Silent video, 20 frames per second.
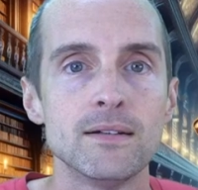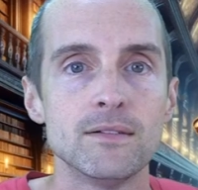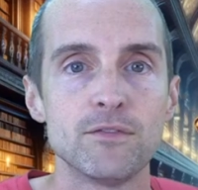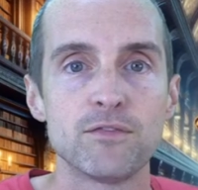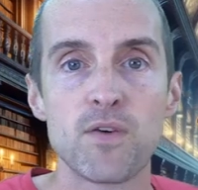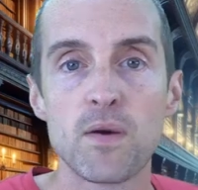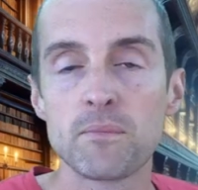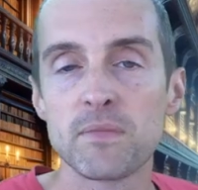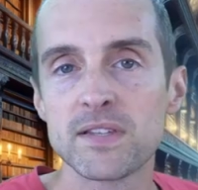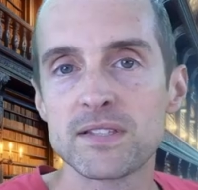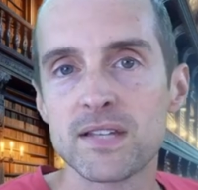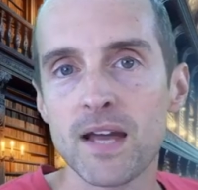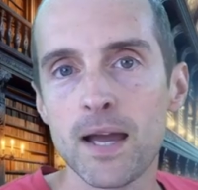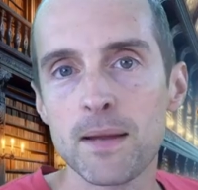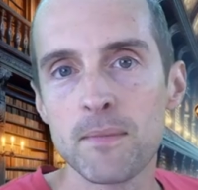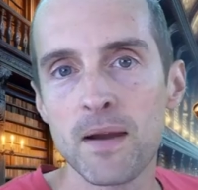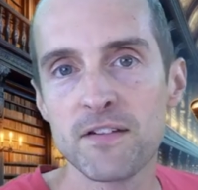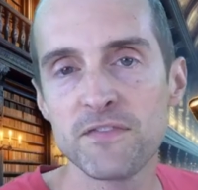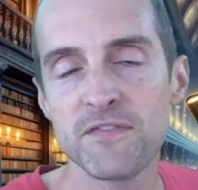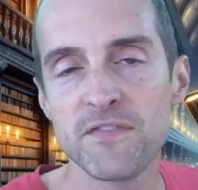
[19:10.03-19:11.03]
from the
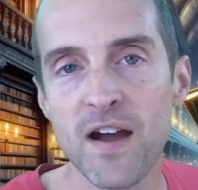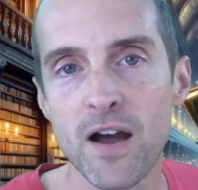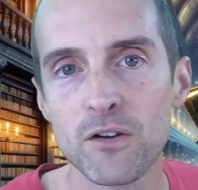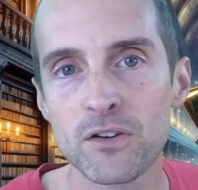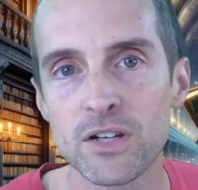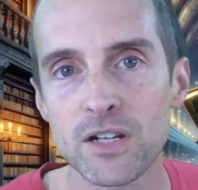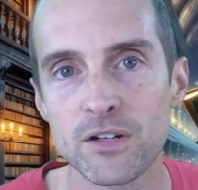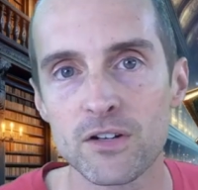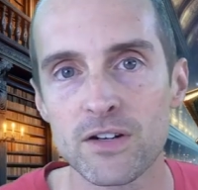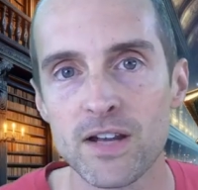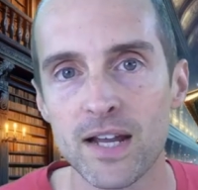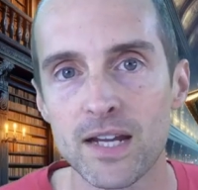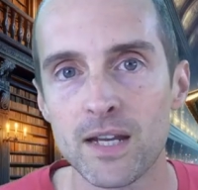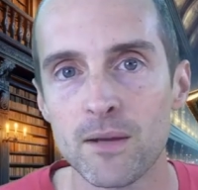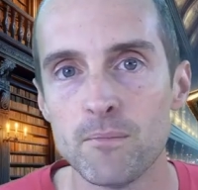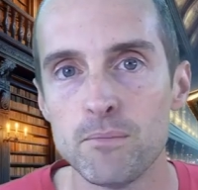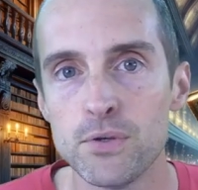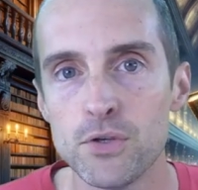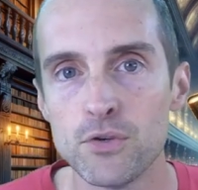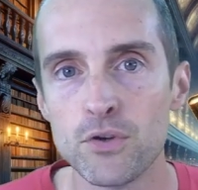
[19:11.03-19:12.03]
time I found Internet
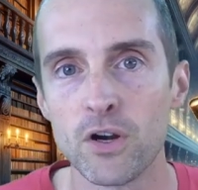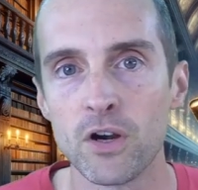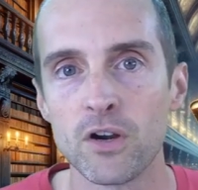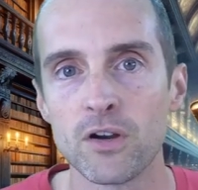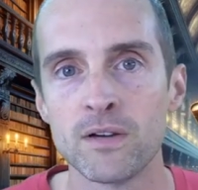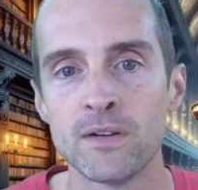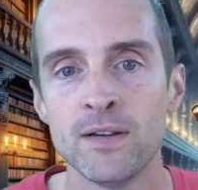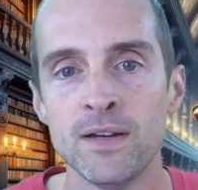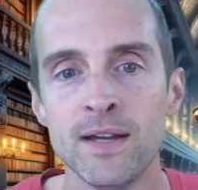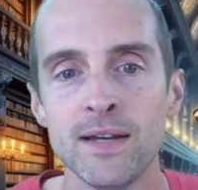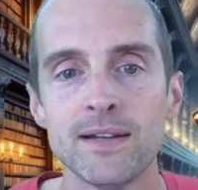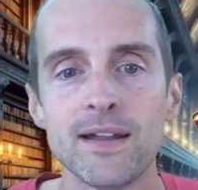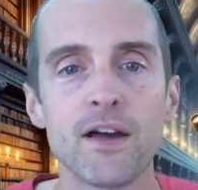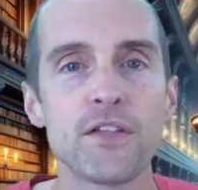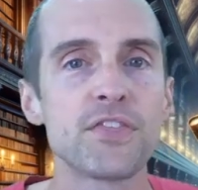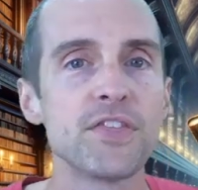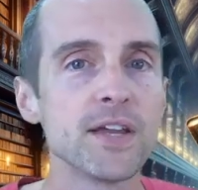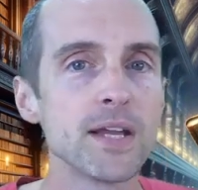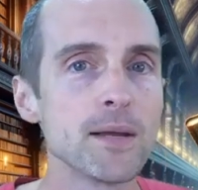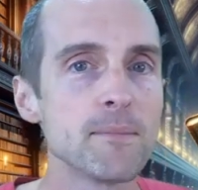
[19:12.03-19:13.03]
Computer, now
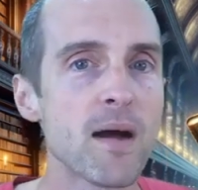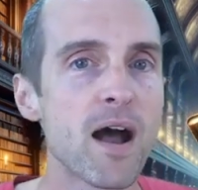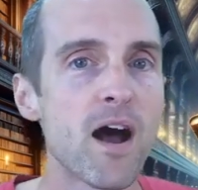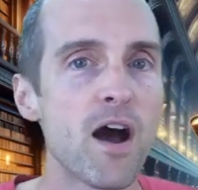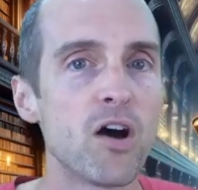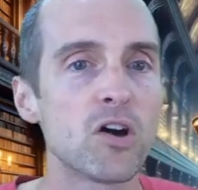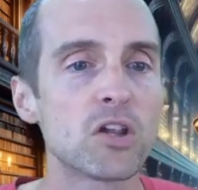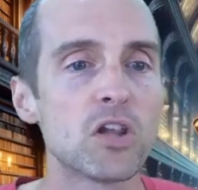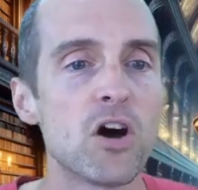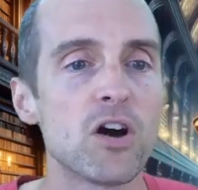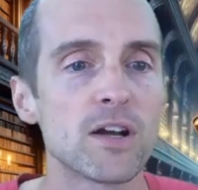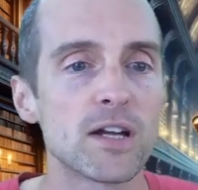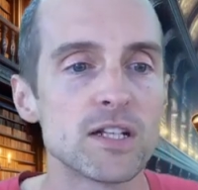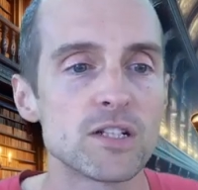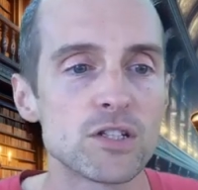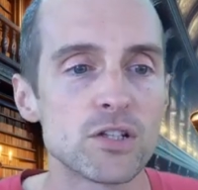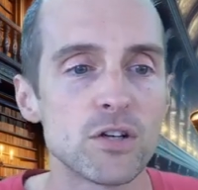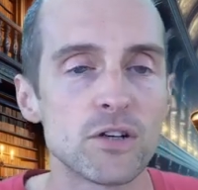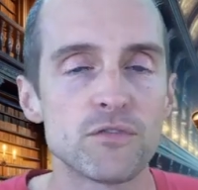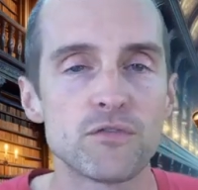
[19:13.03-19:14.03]
think about how long
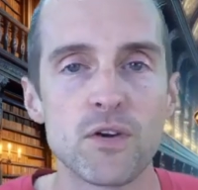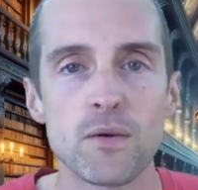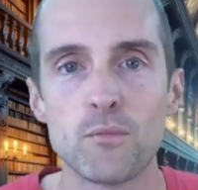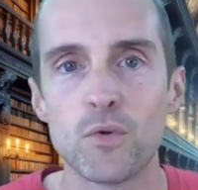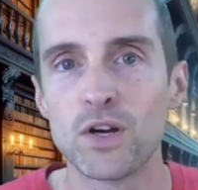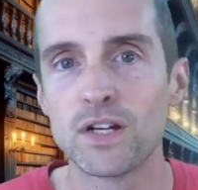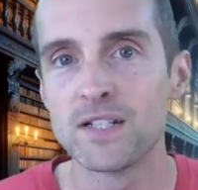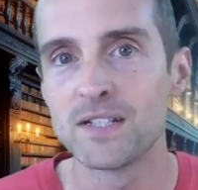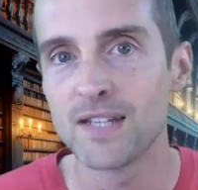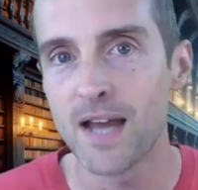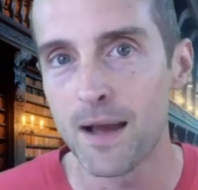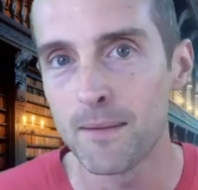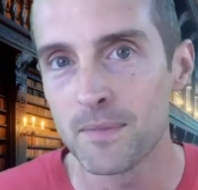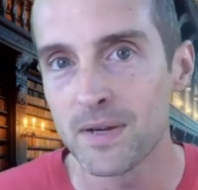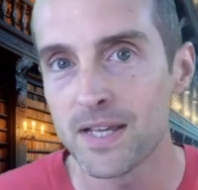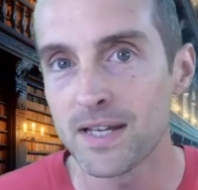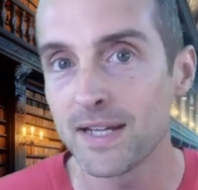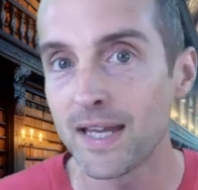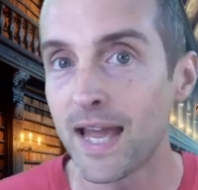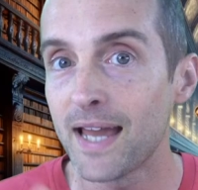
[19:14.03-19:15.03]
it took from when
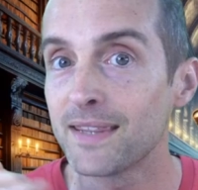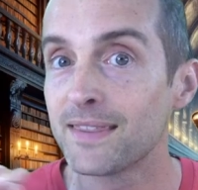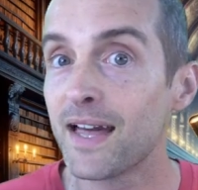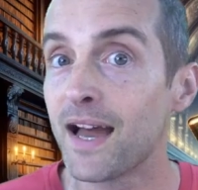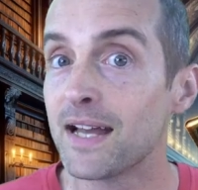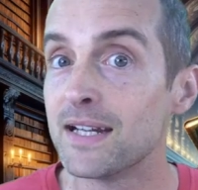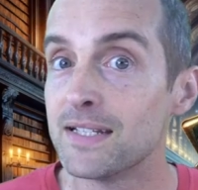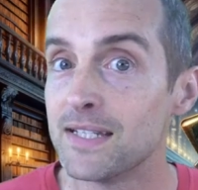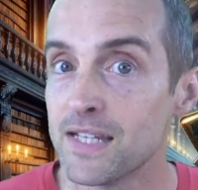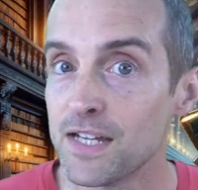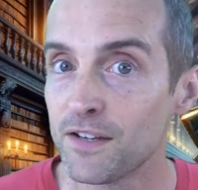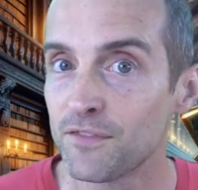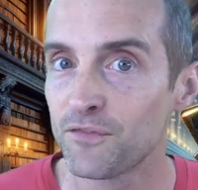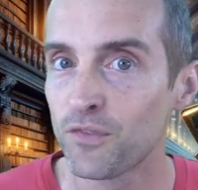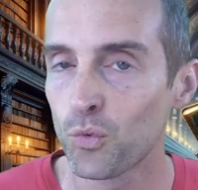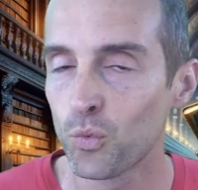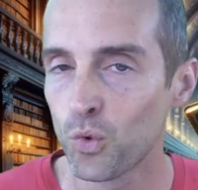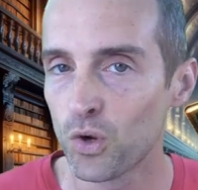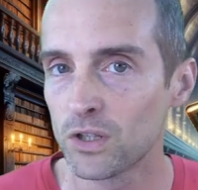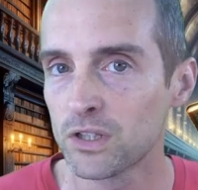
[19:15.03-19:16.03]
Dominic had the idea
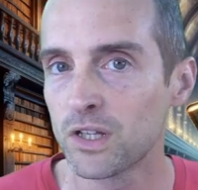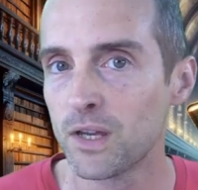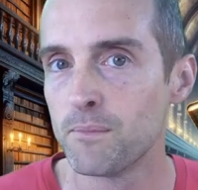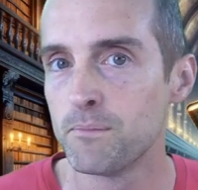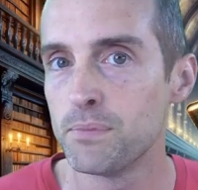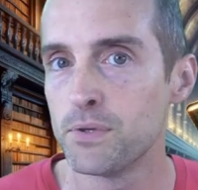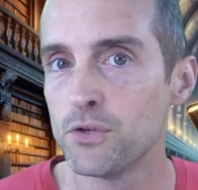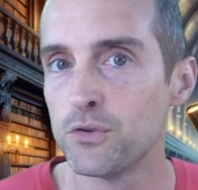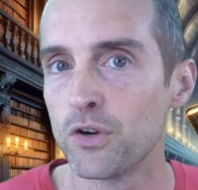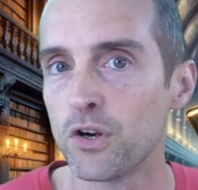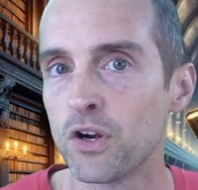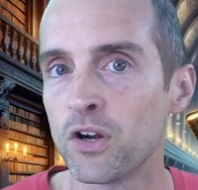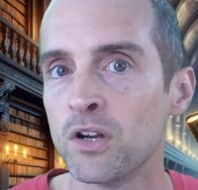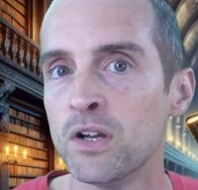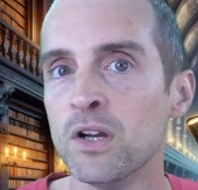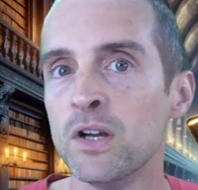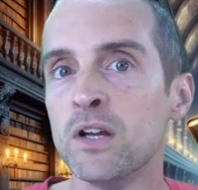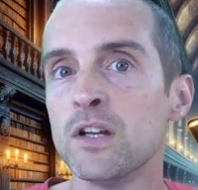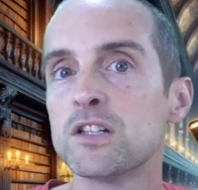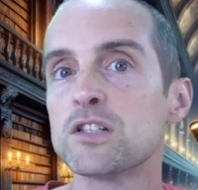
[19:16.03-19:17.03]
for World Computer
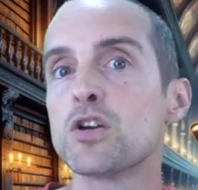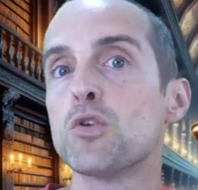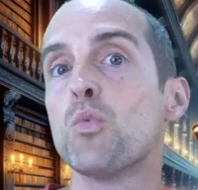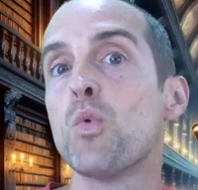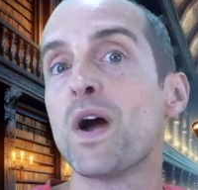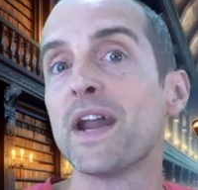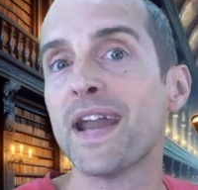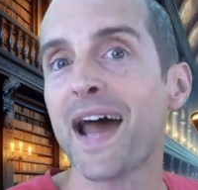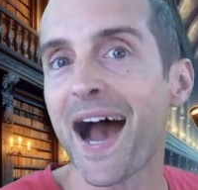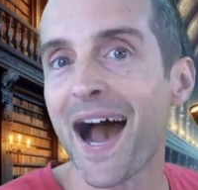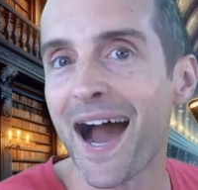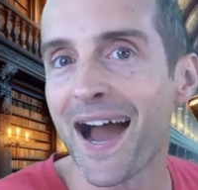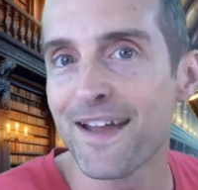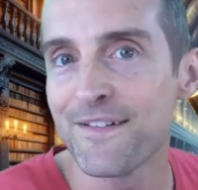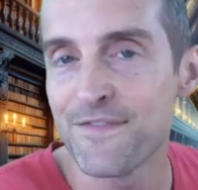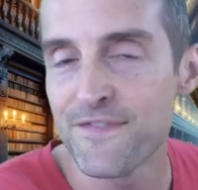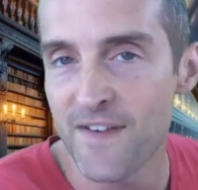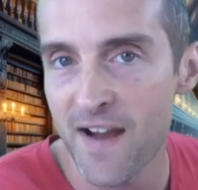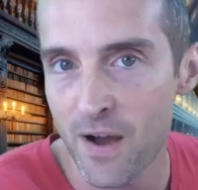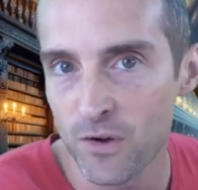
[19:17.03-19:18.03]
to when I
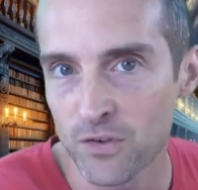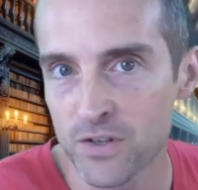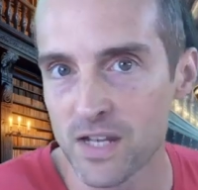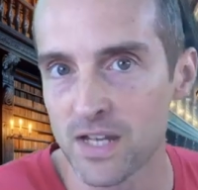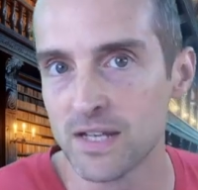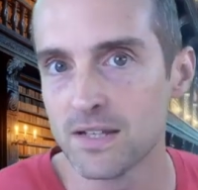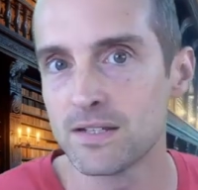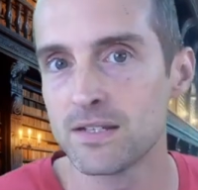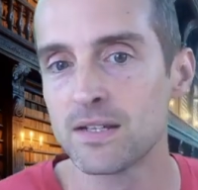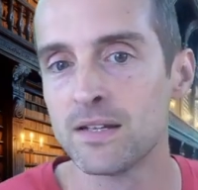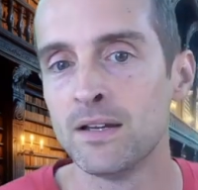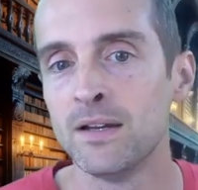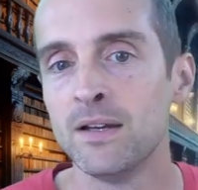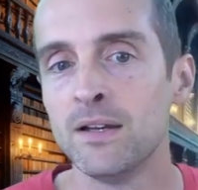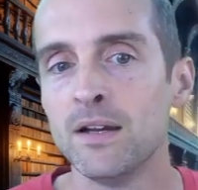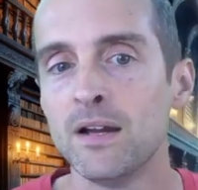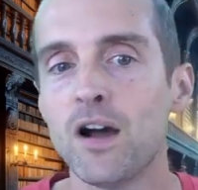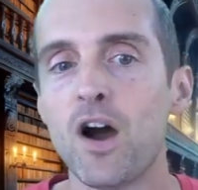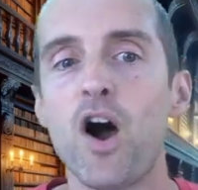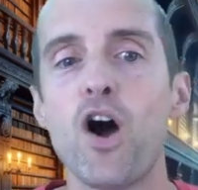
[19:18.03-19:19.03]
found it.
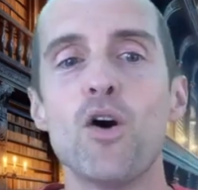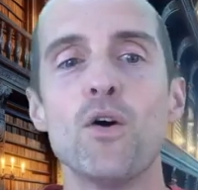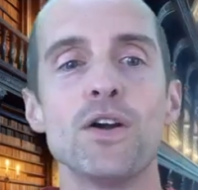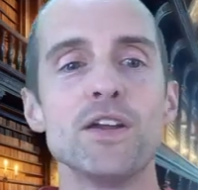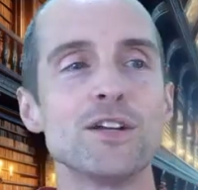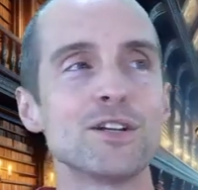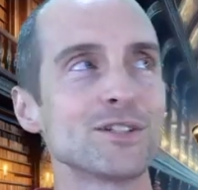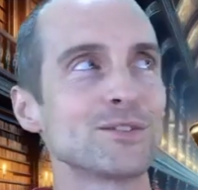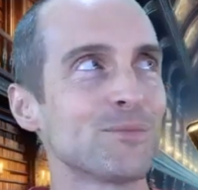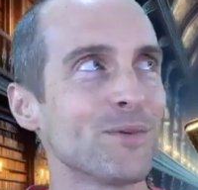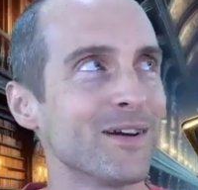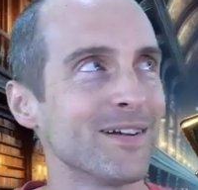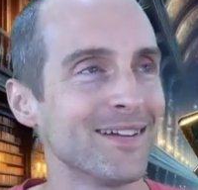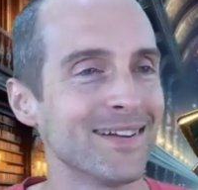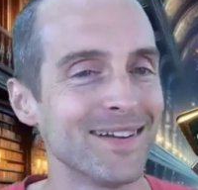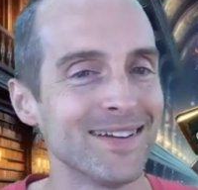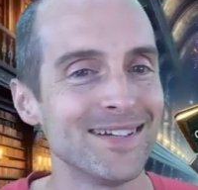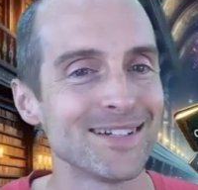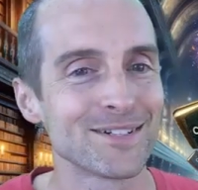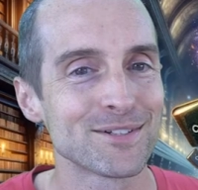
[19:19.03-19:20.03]
Oh, here's
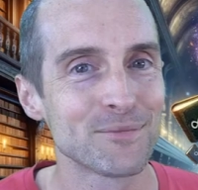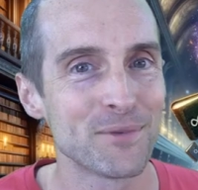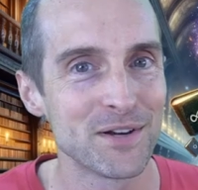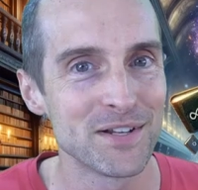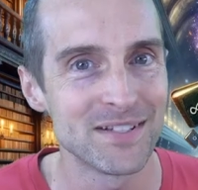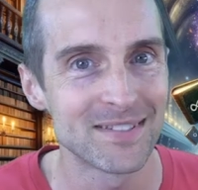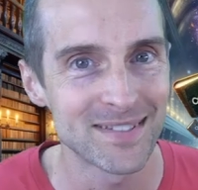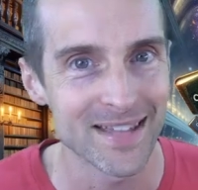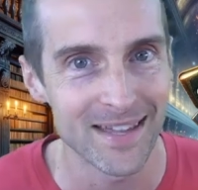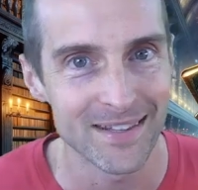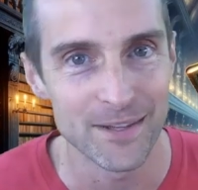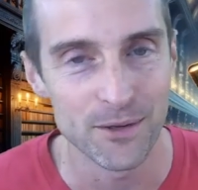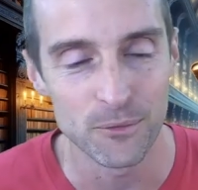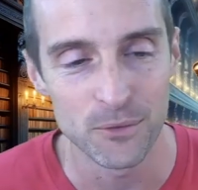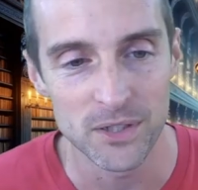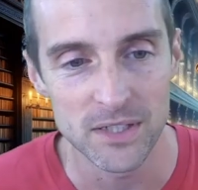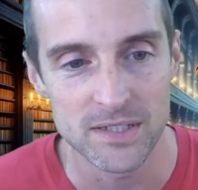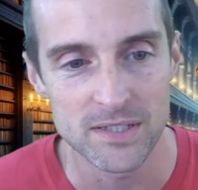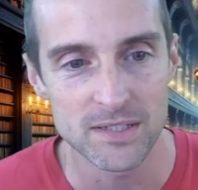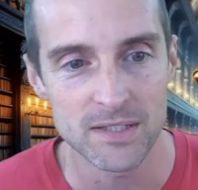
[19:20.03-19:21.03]
what he said that
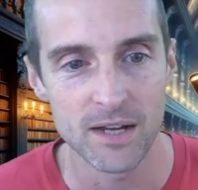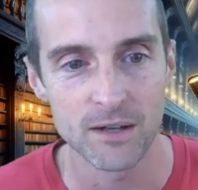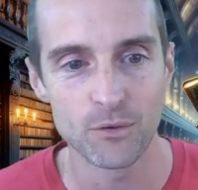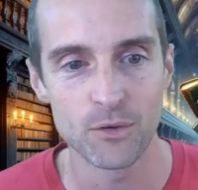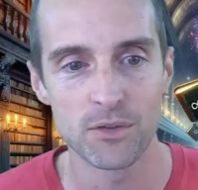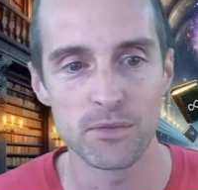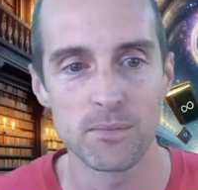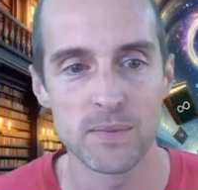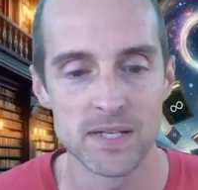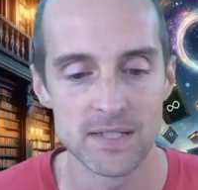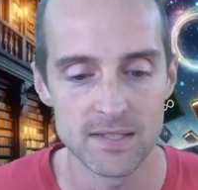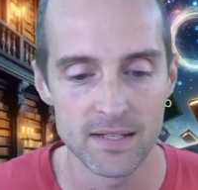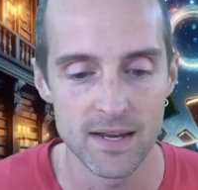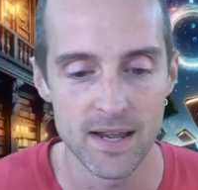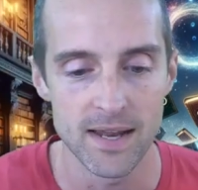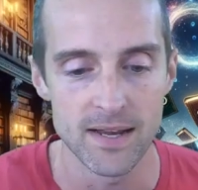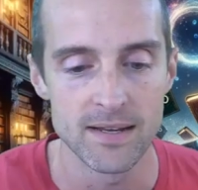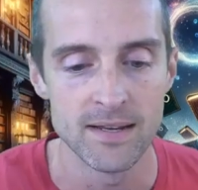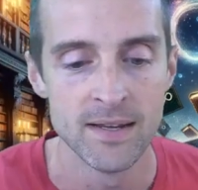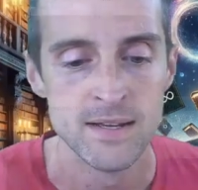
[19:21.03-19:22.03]
really stuck with me today.